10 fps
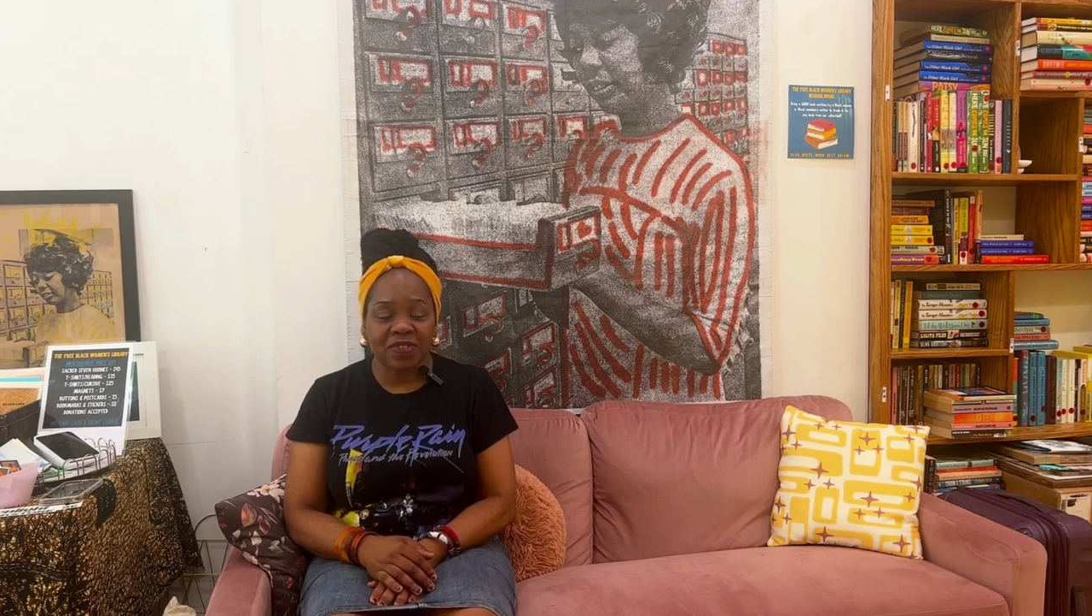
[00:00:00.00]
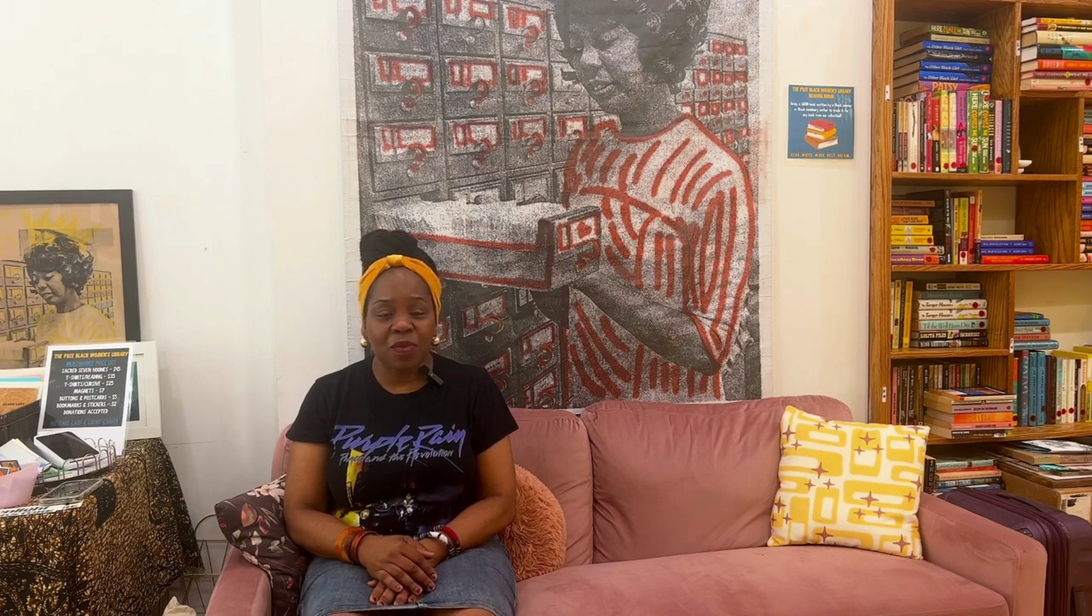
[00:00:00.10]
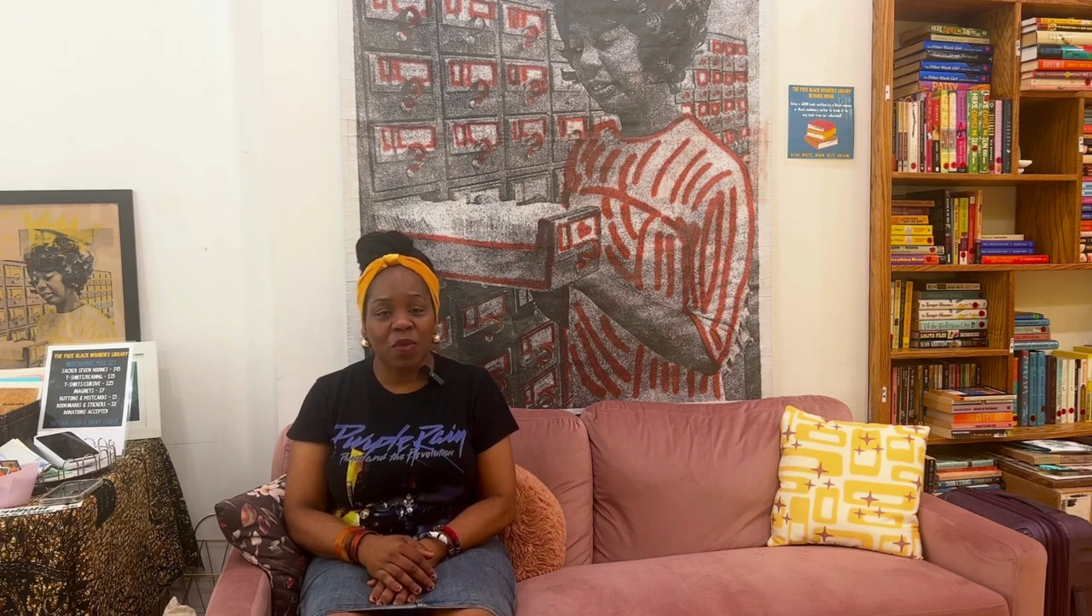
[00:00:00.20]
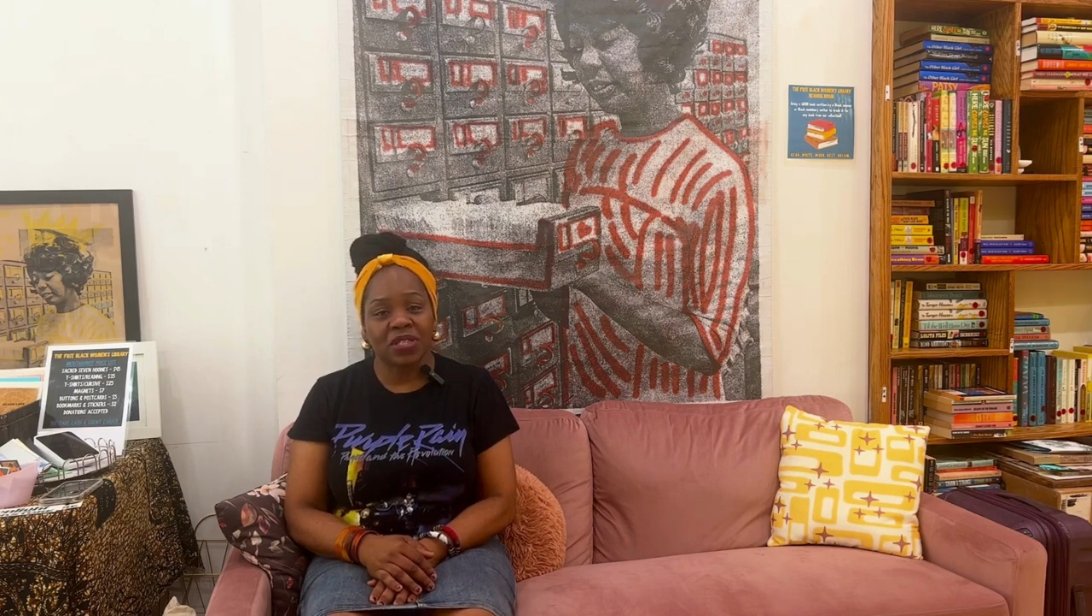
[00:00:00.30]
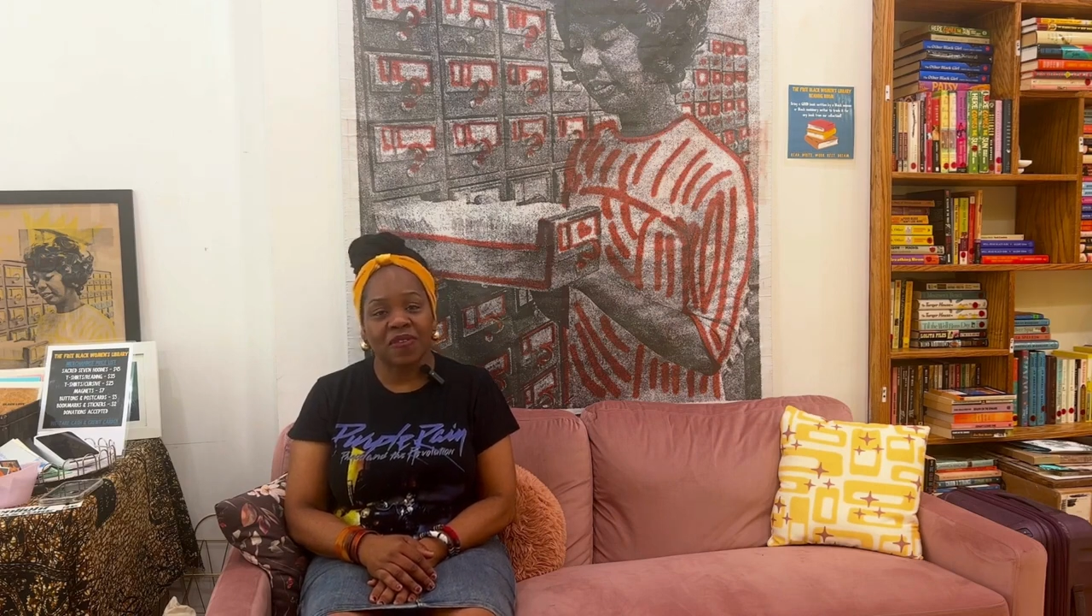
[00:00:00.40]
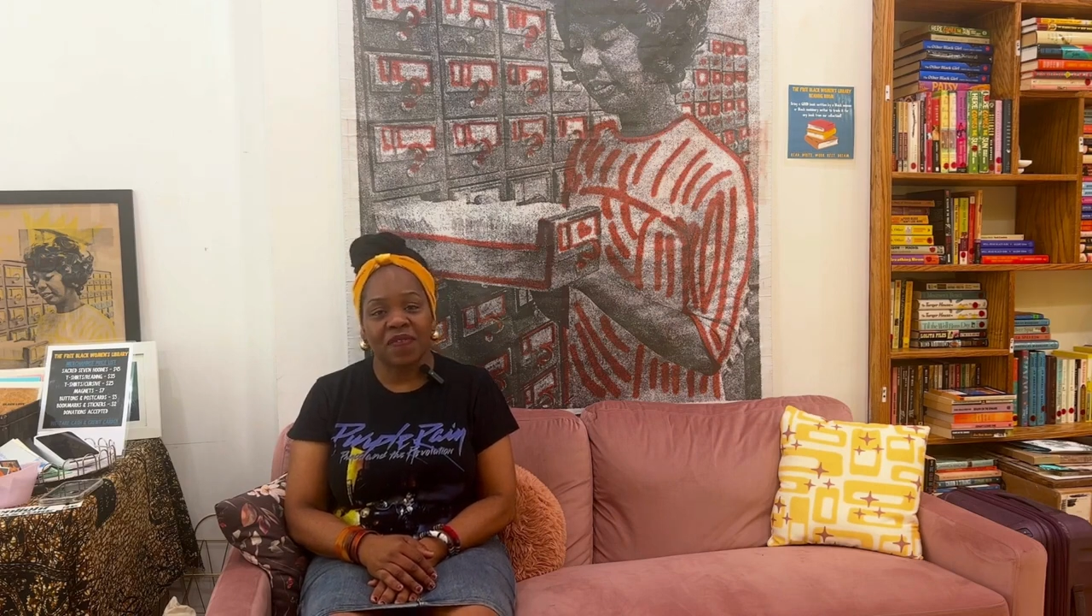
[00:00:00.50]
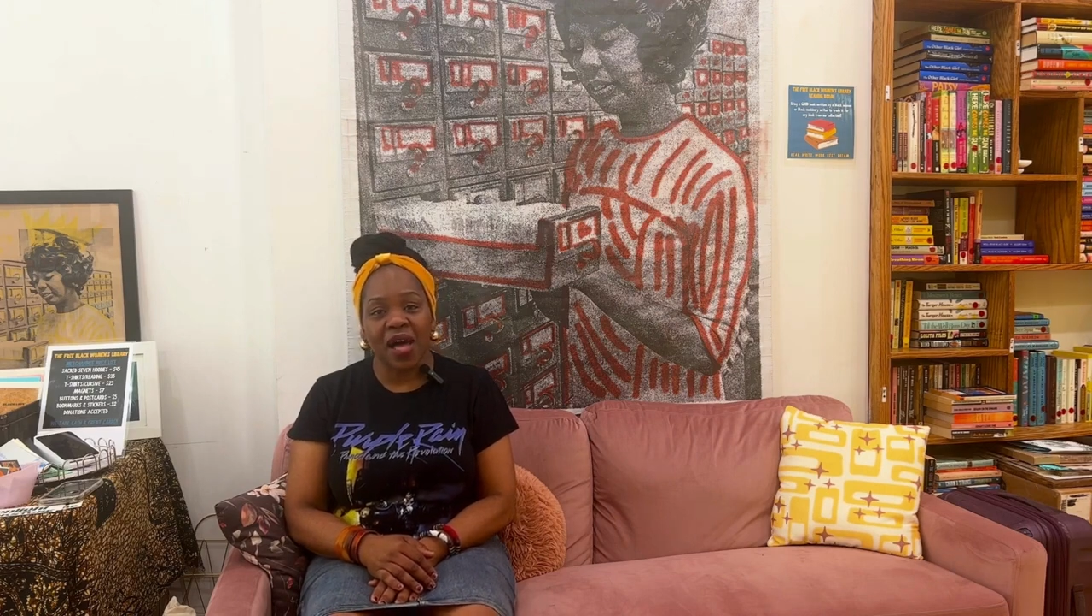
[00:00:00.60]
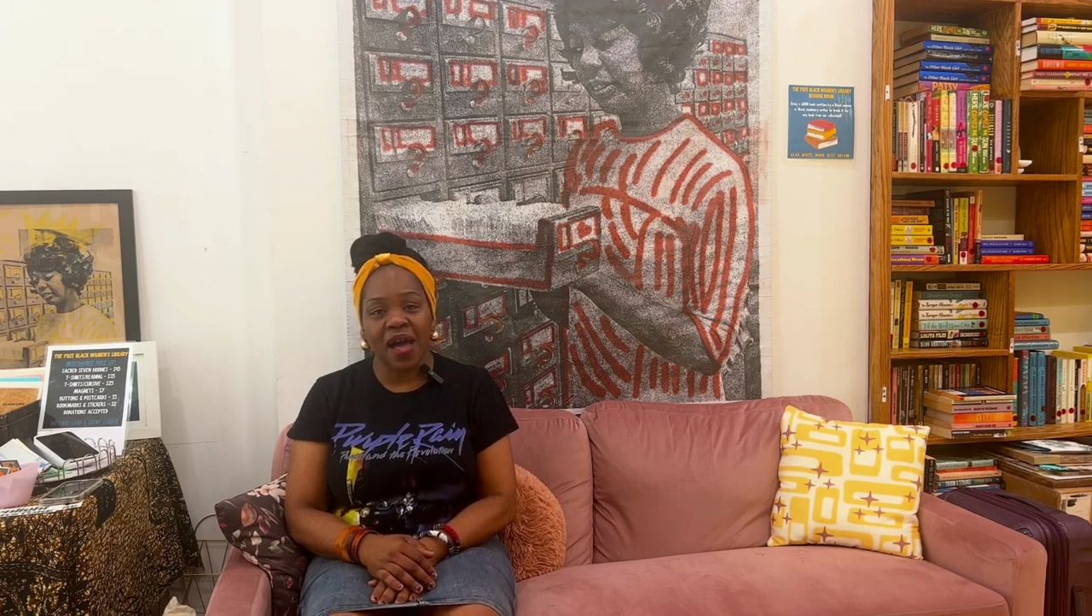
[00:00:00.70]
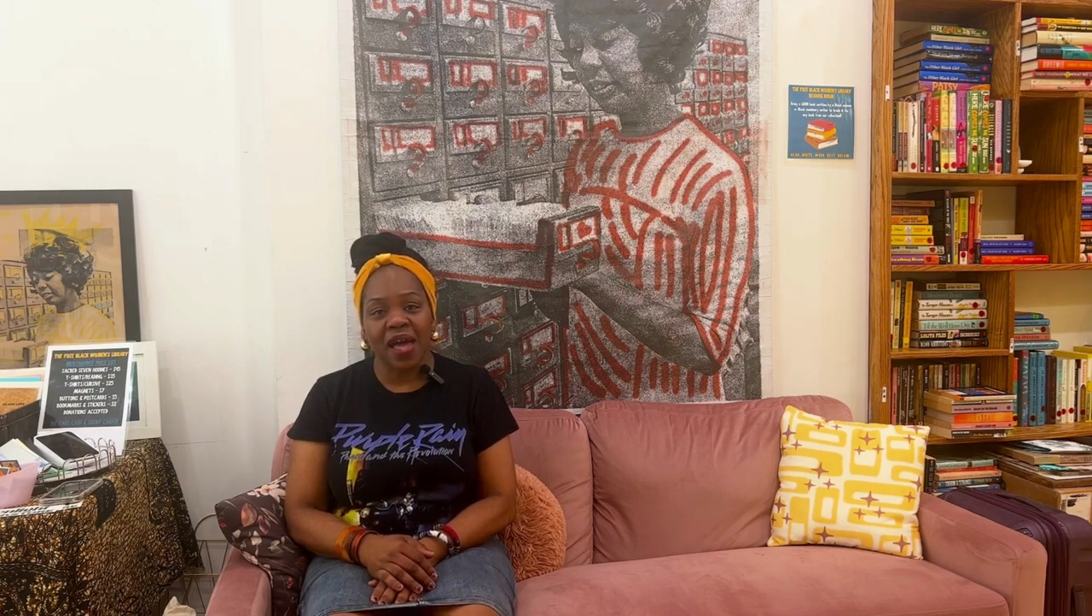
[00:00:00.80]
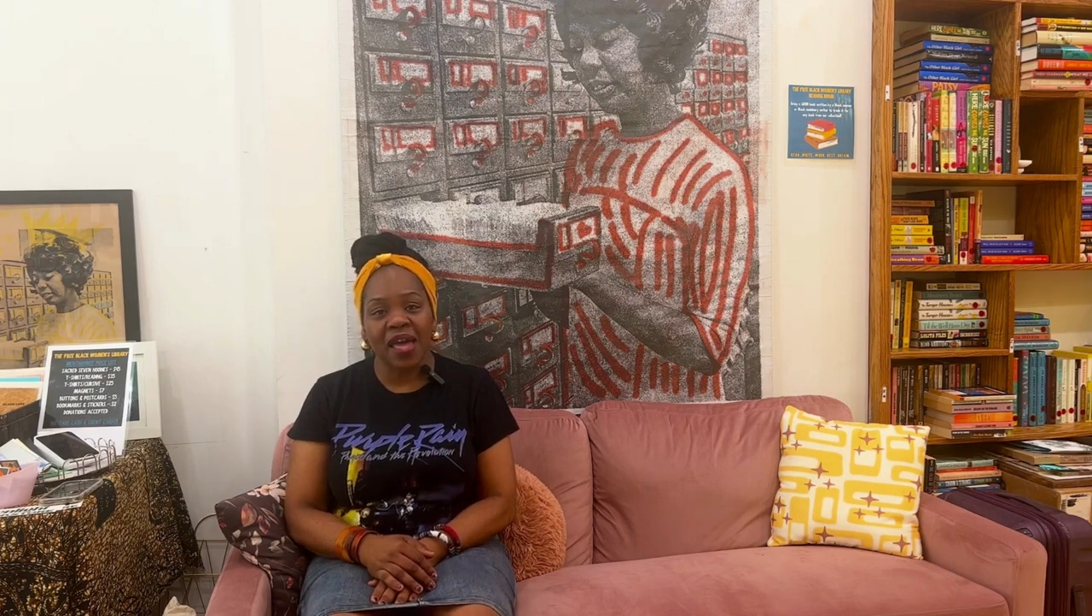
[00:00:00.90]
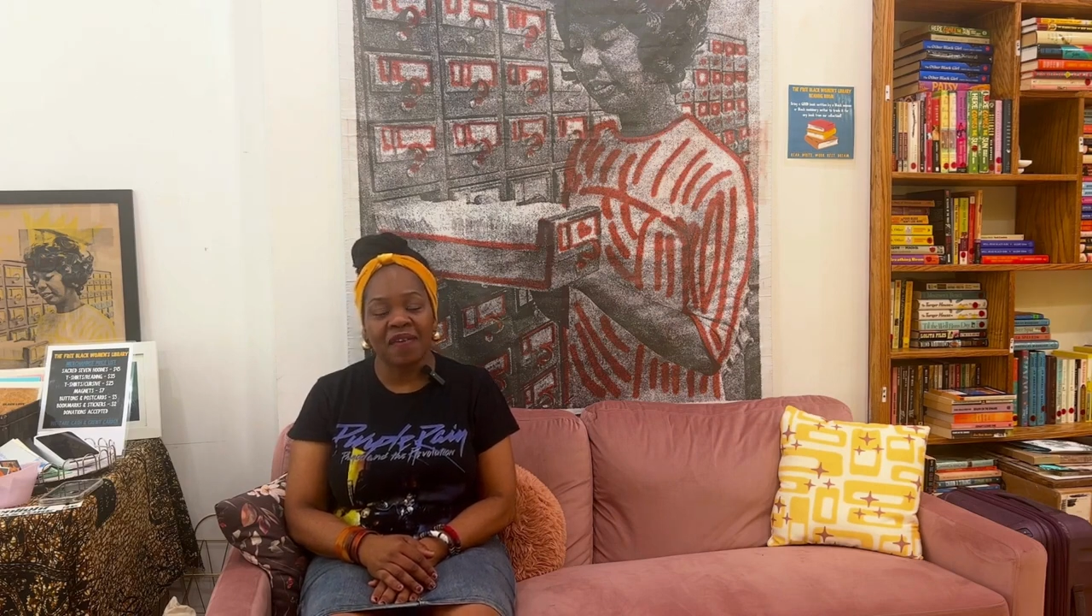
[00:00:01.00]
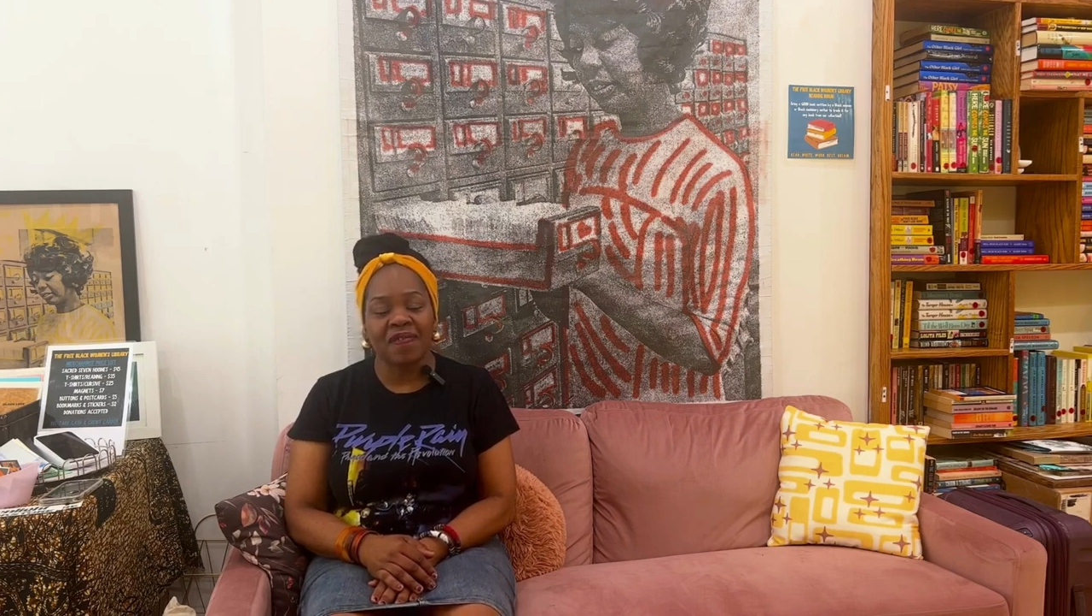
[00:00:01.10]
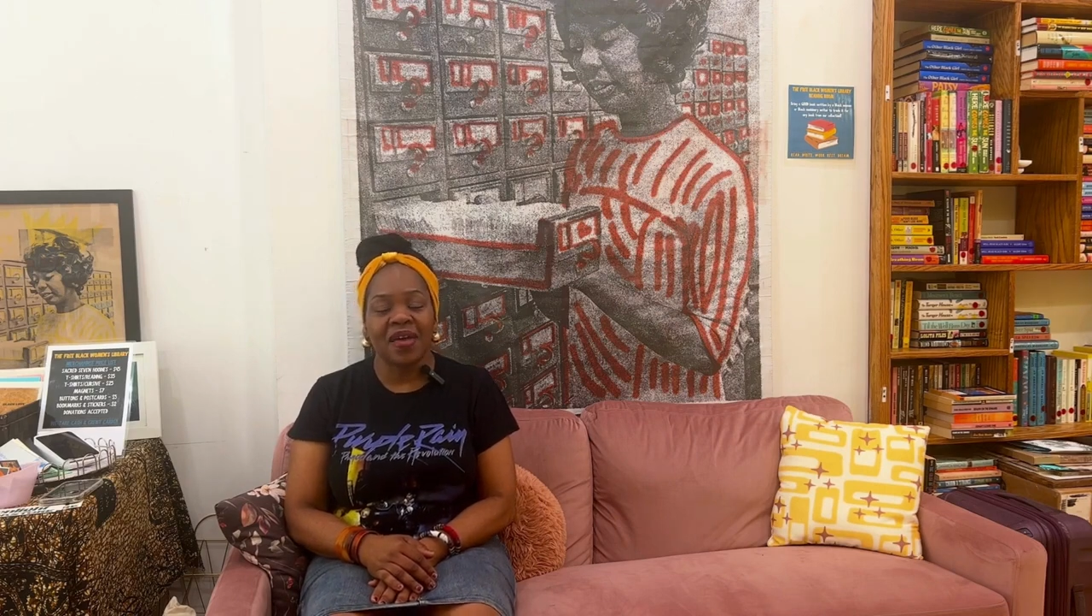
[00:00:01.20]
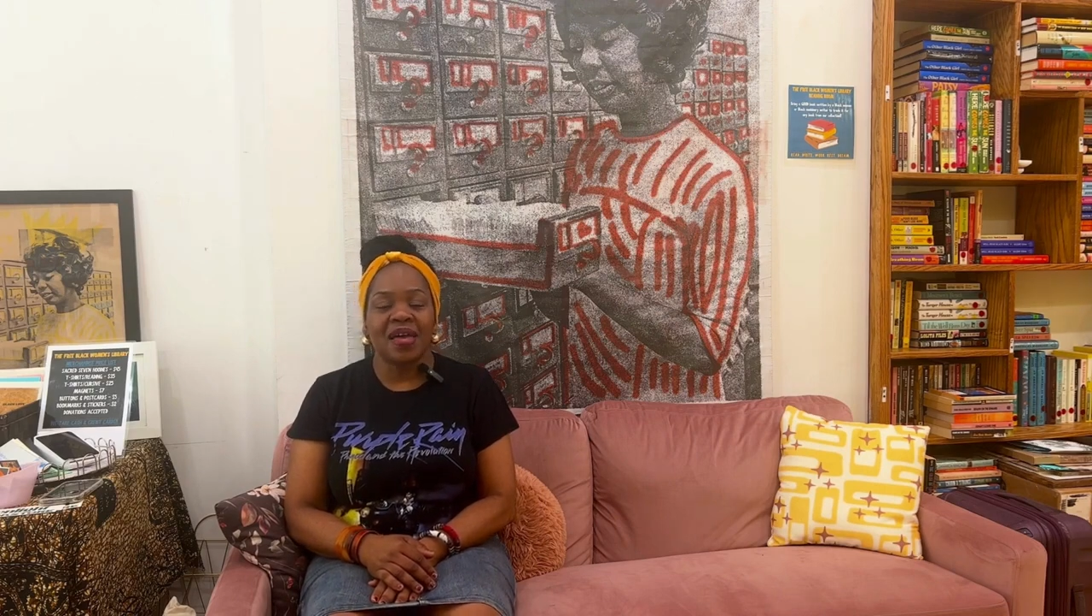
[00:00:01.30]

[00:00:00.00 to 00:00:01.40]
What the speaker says: from 1 to 5,